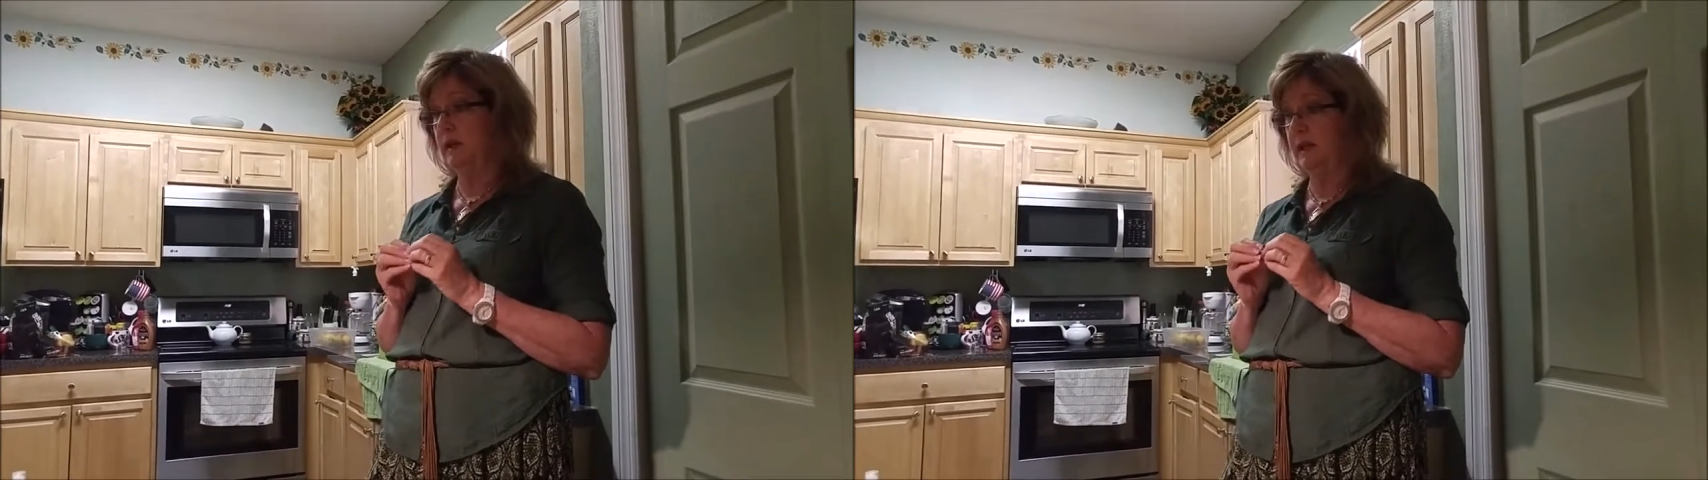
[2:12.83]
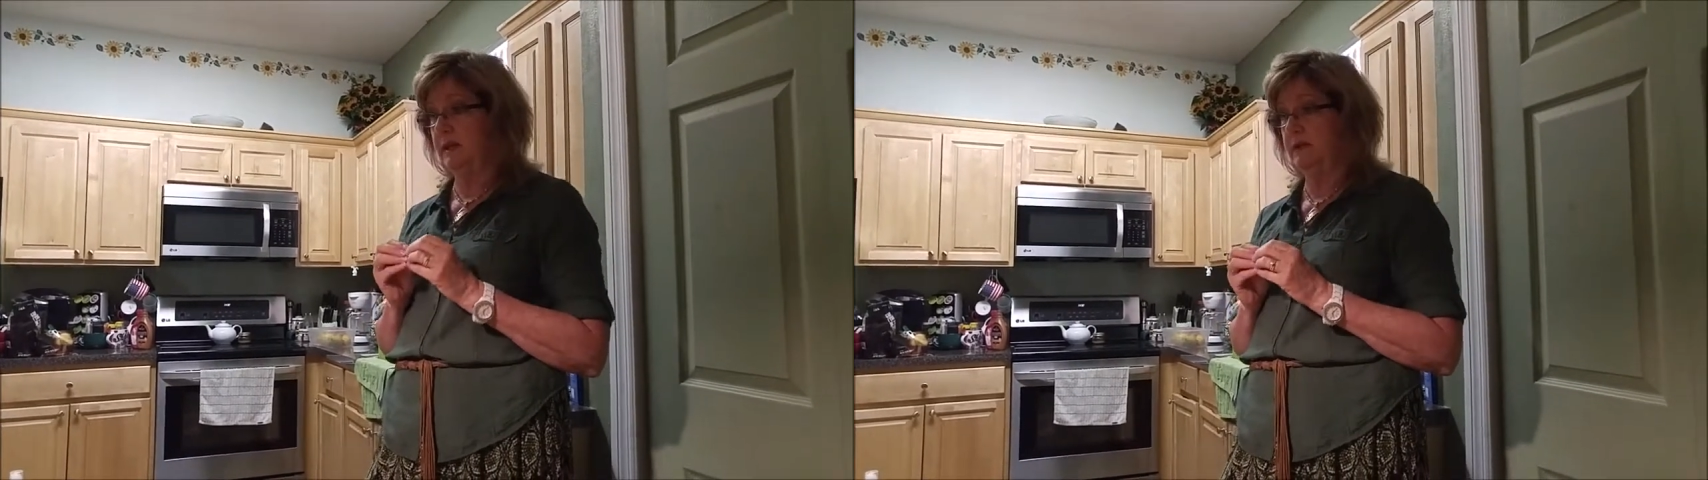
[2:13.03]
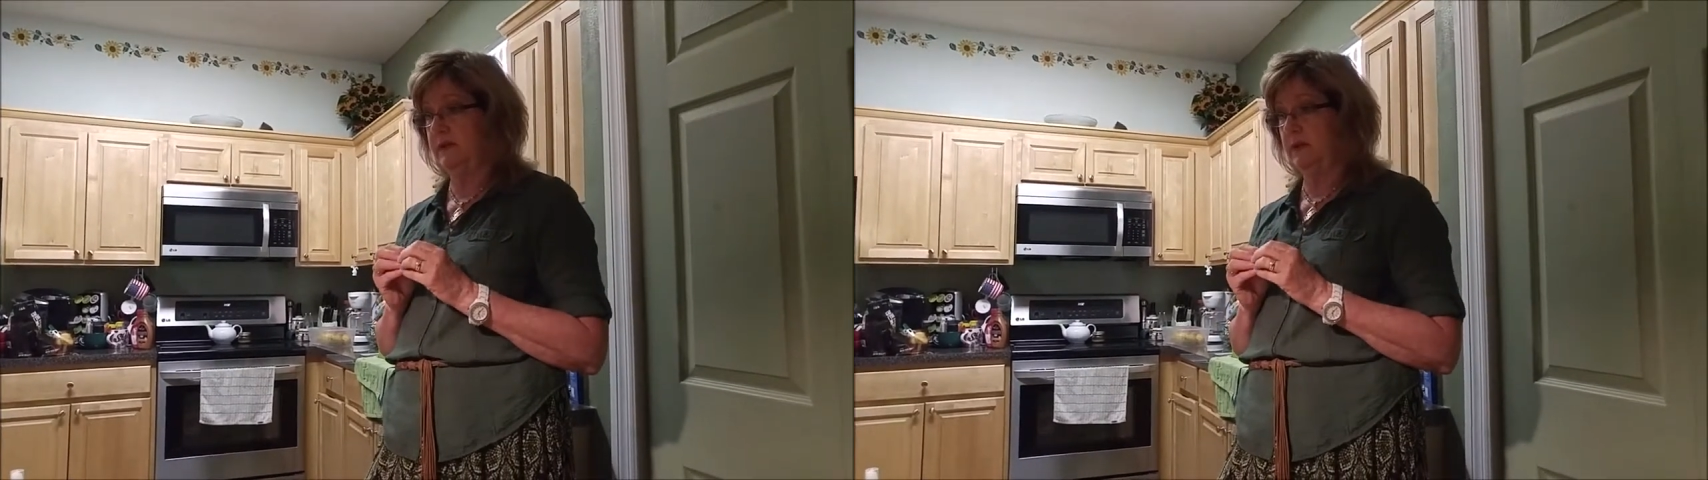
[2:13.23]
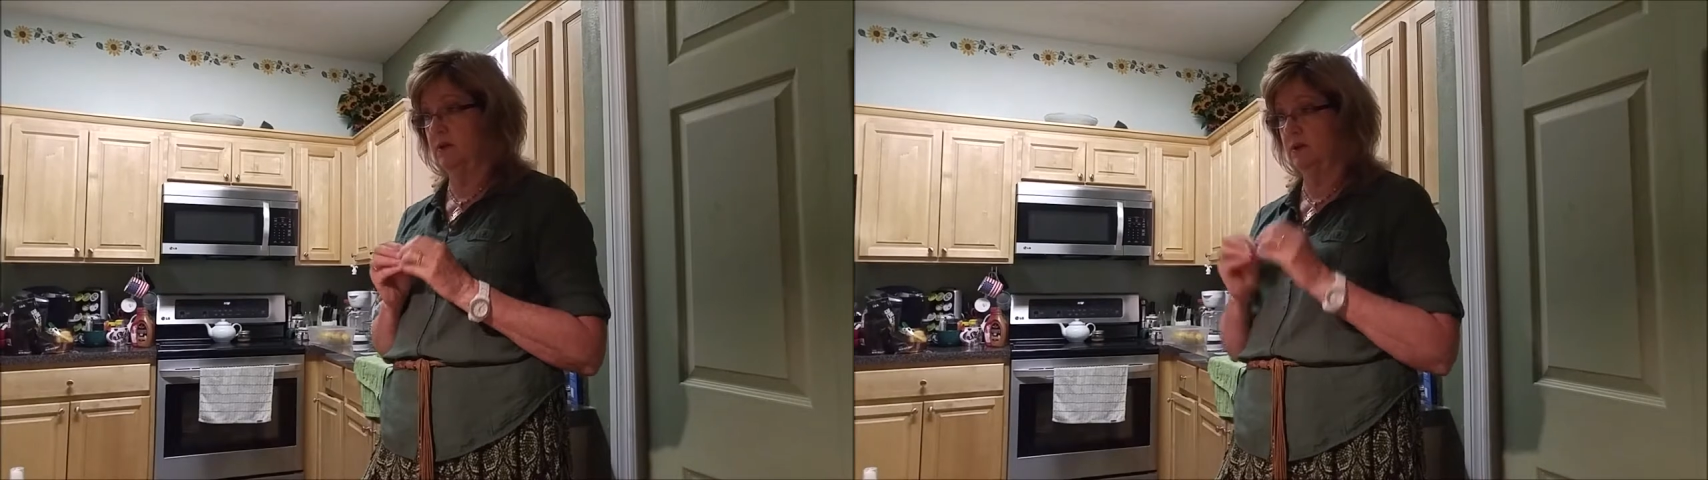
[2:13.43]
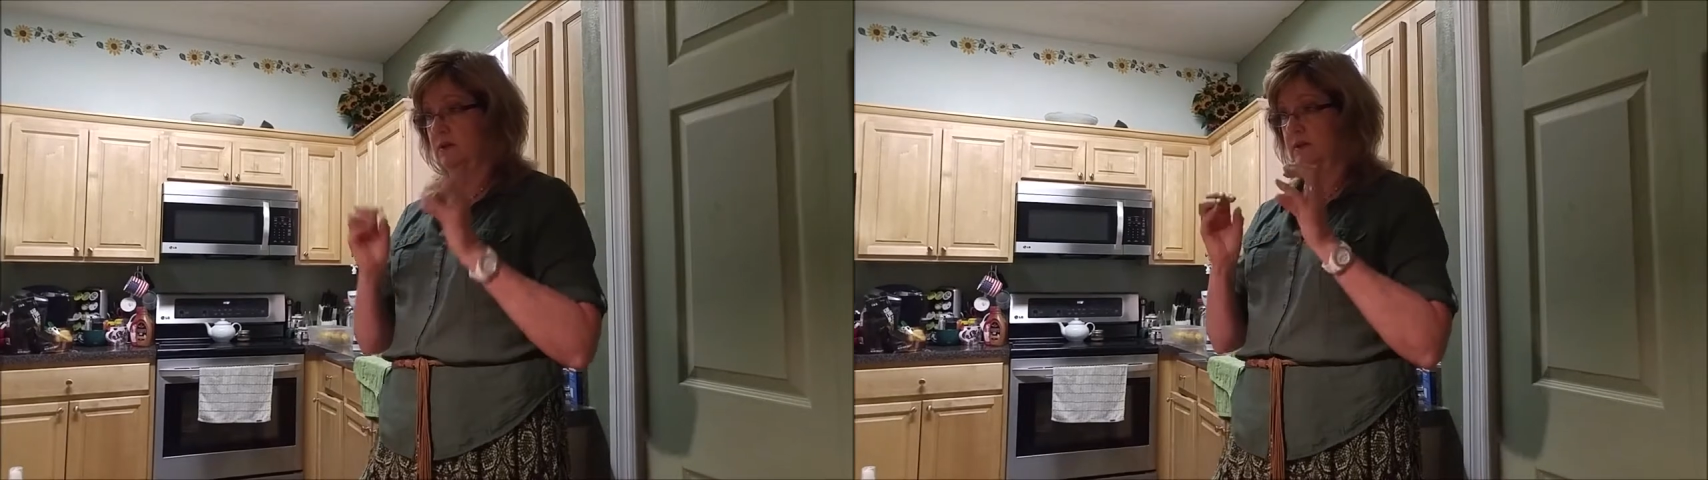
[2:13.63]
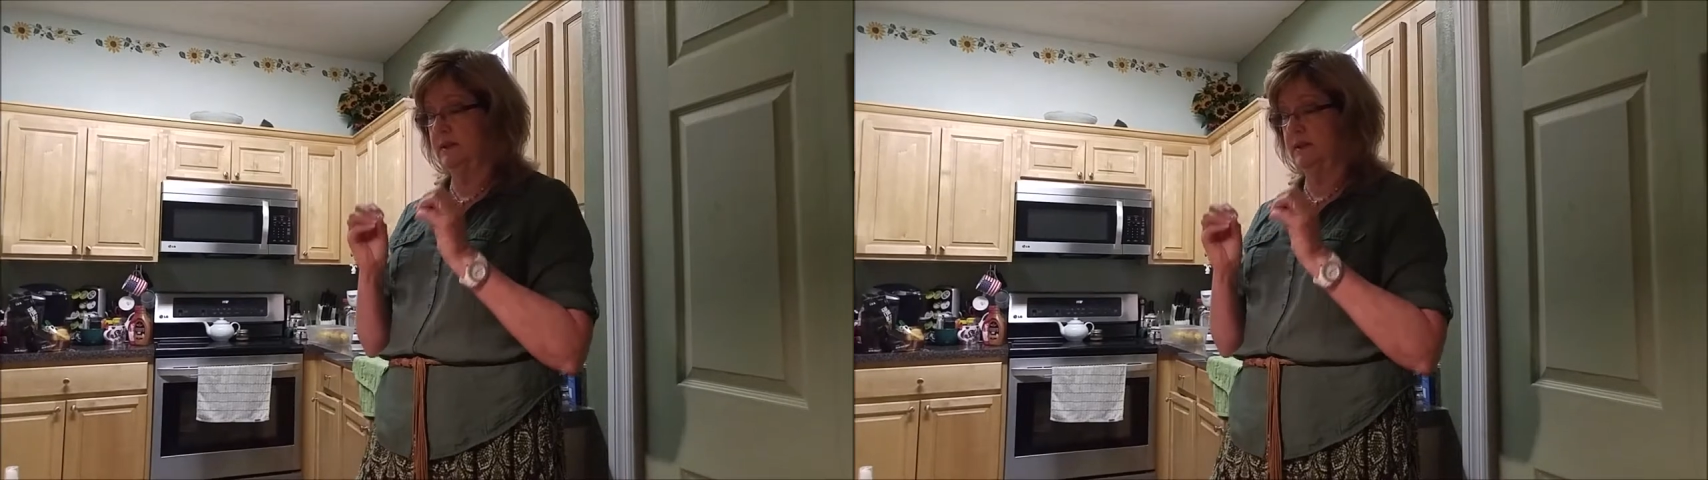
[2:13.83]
landfill,